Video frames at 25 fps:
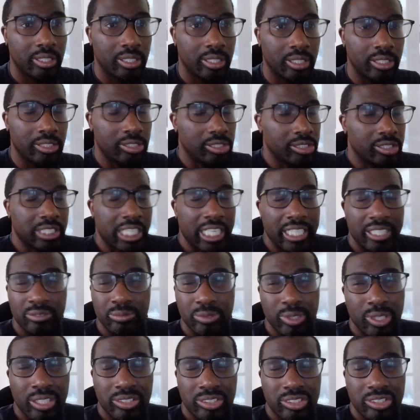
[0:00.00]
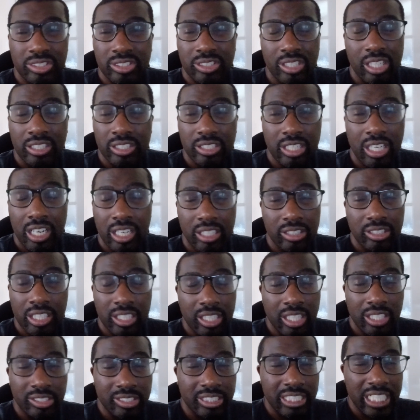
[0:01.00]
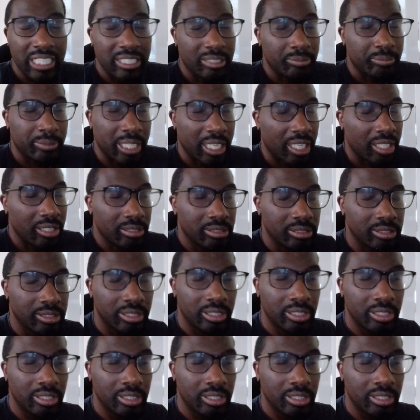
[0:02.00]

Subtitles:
You're just saying, well, I can't stand him now.